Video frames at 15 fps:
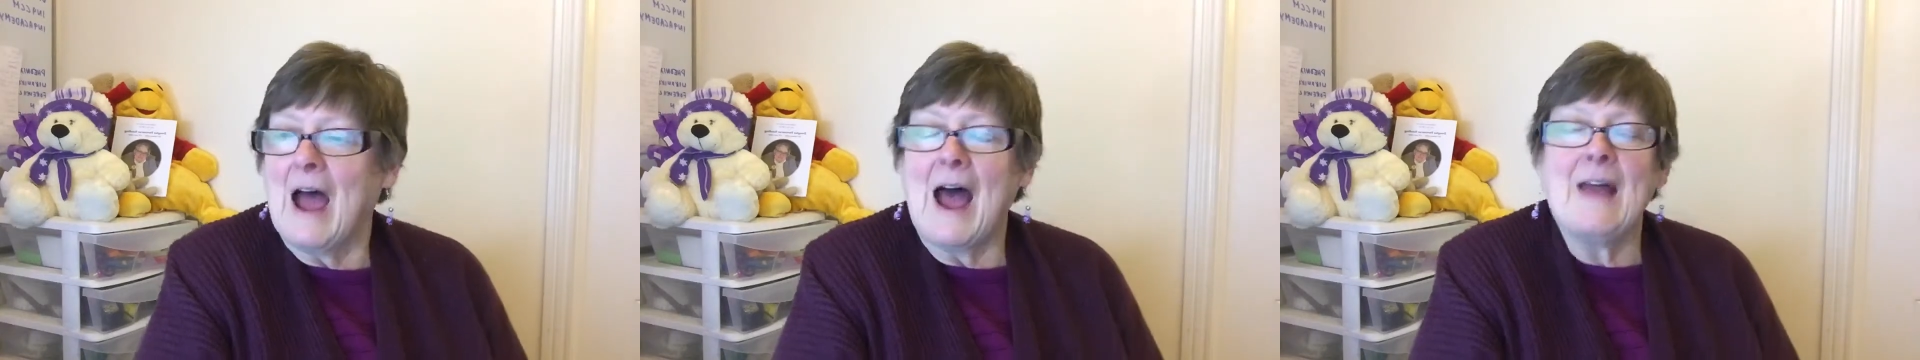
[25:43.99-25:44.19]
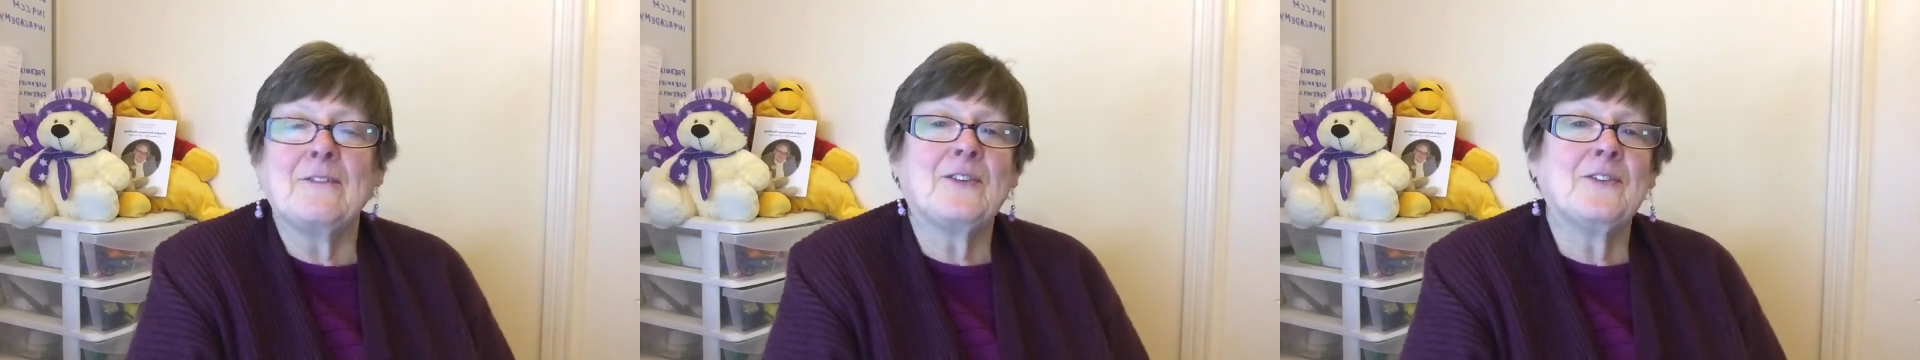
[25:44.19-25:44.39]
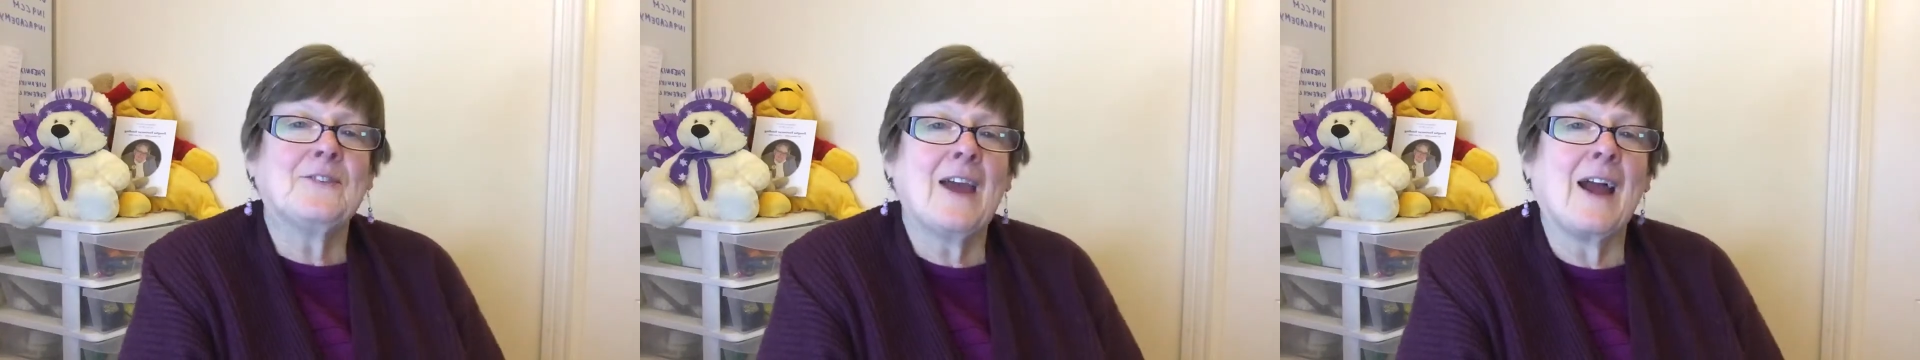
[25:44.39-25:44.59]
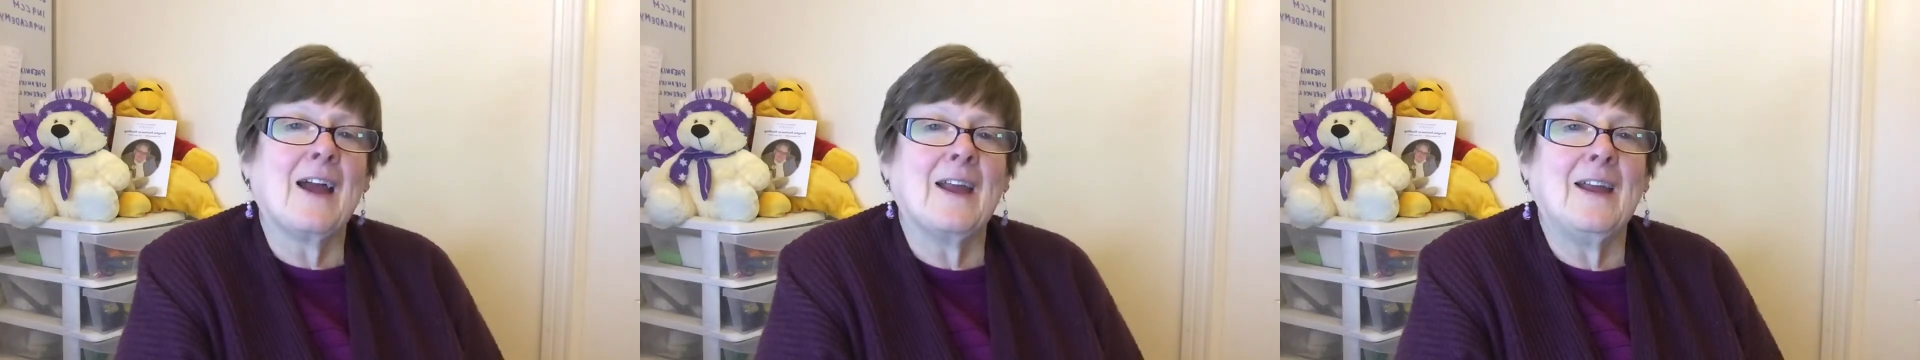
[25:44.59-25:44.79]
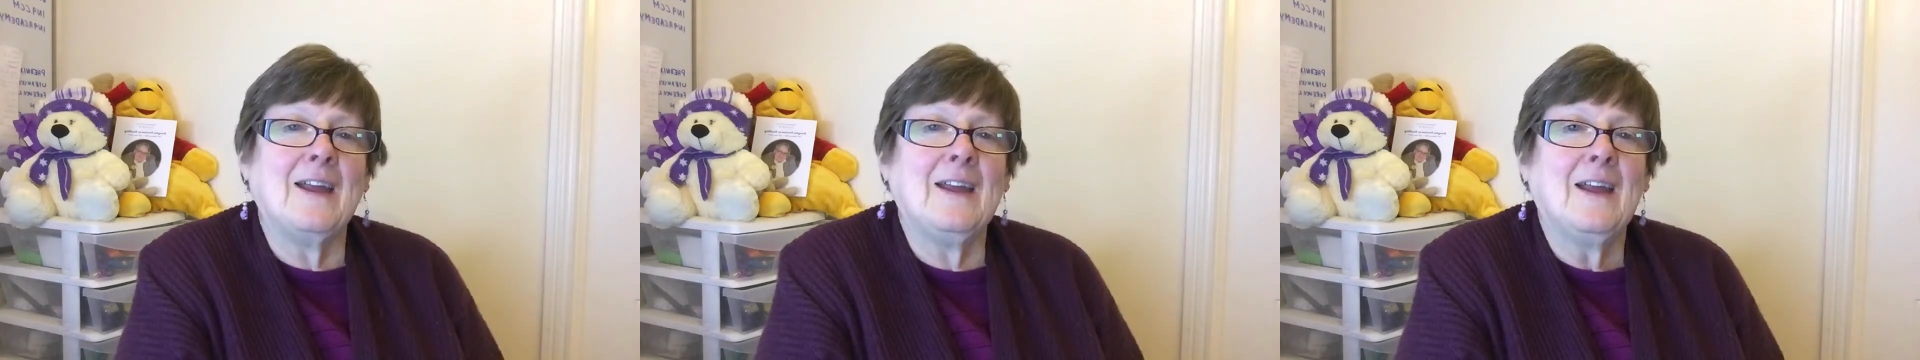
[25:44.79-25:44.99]
And
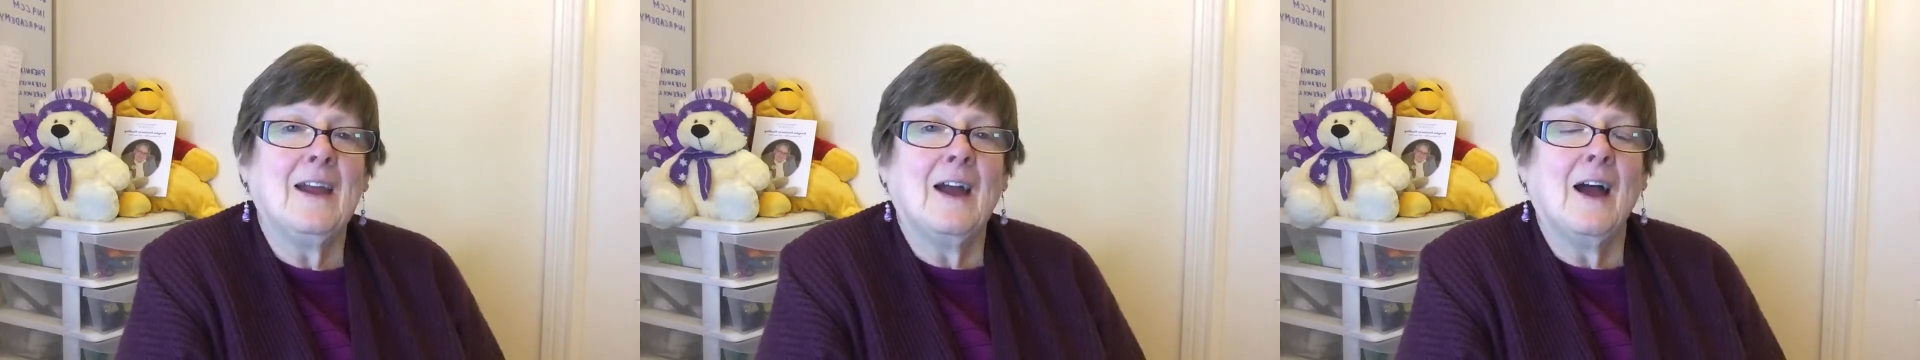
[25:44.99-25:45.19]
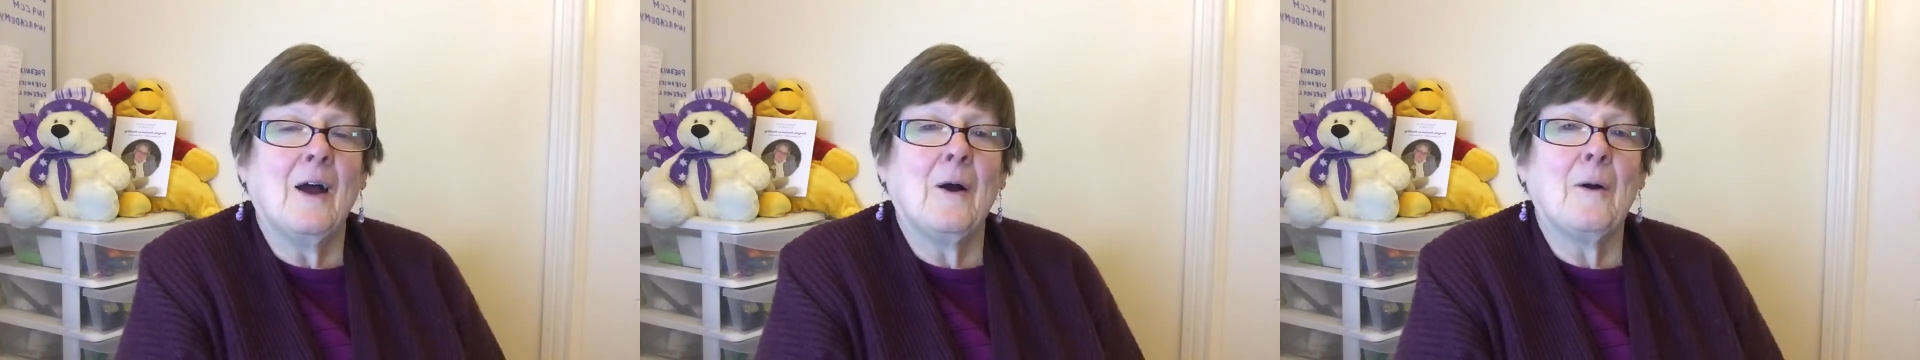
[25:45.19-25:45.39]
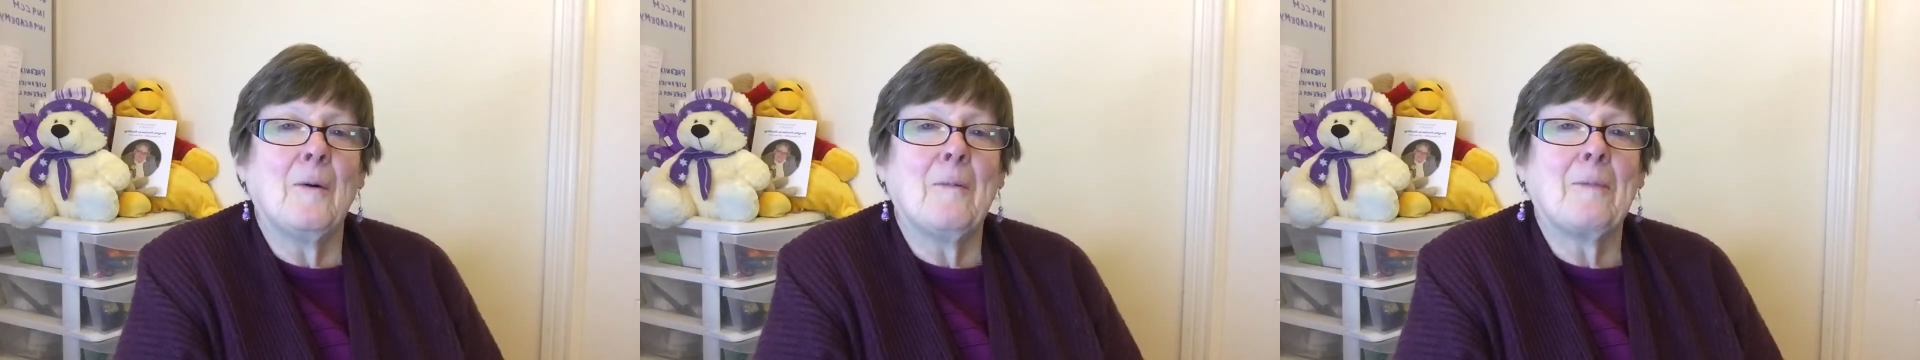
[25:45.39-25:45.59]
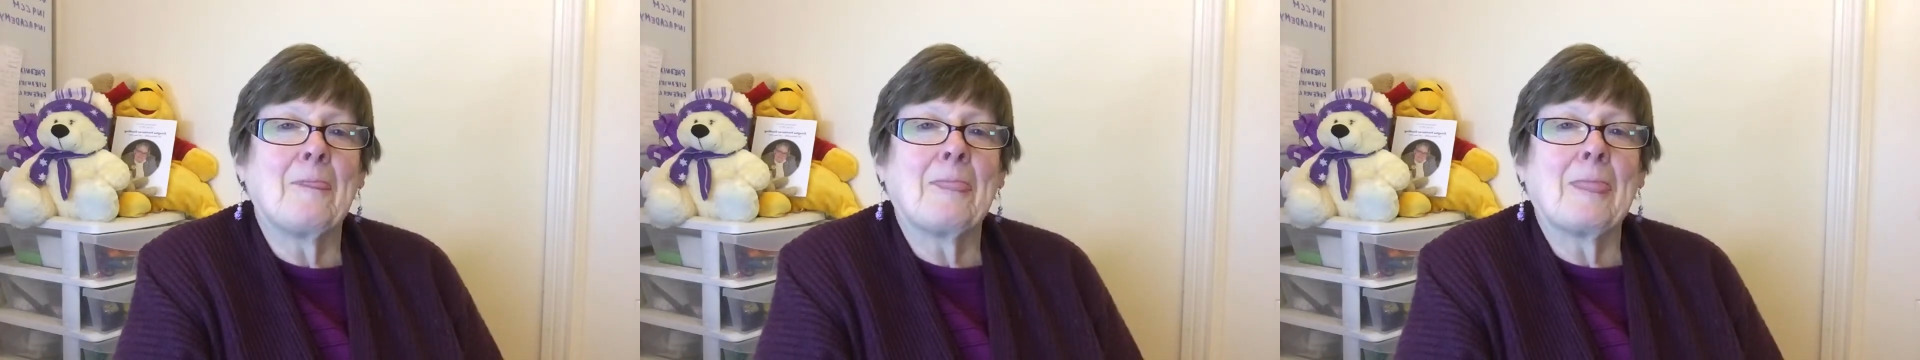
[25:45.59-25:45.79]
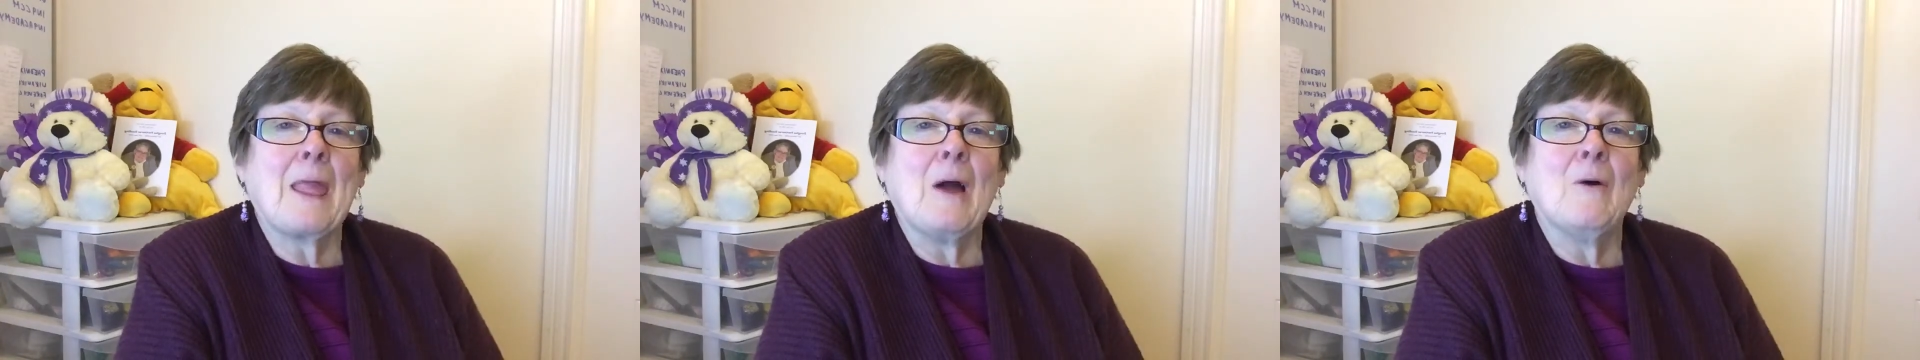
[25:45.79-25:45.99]
today,
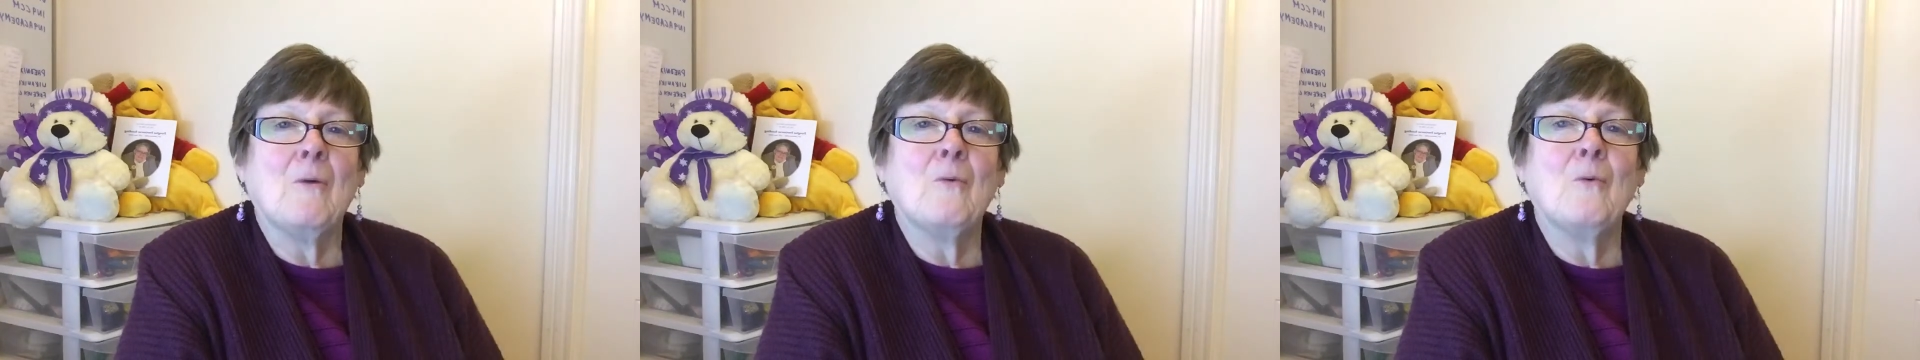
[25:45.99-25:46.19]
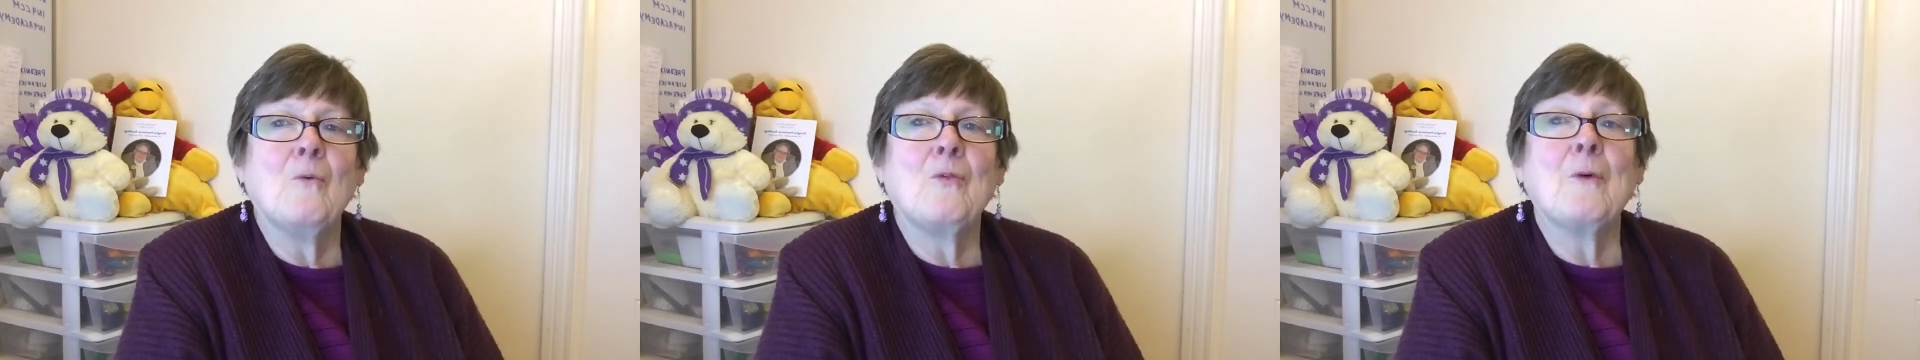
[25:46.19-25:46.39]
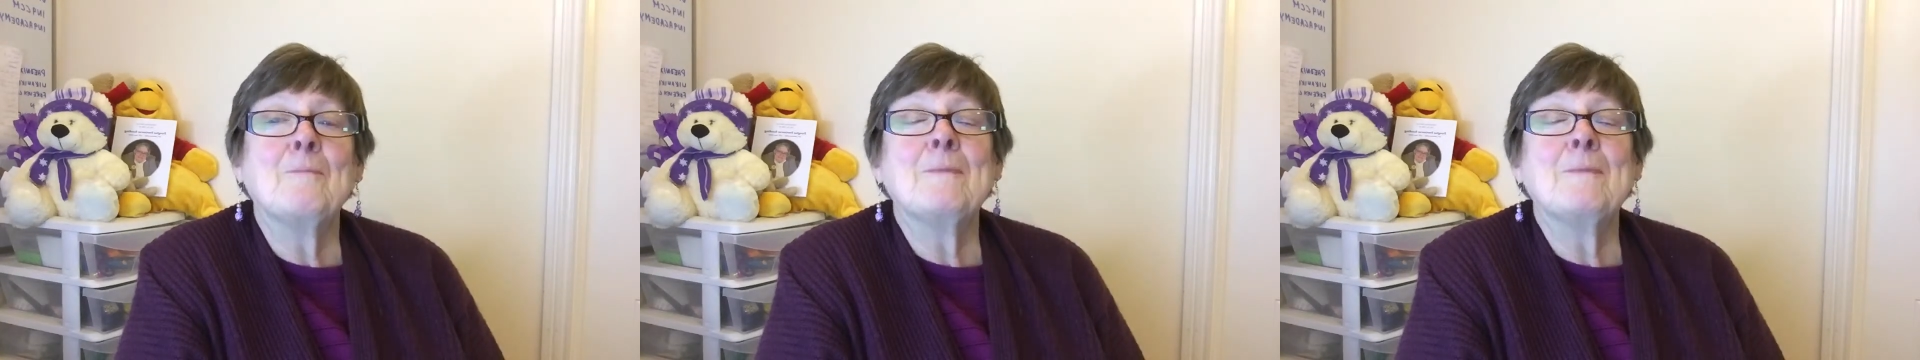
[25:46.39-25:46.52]
the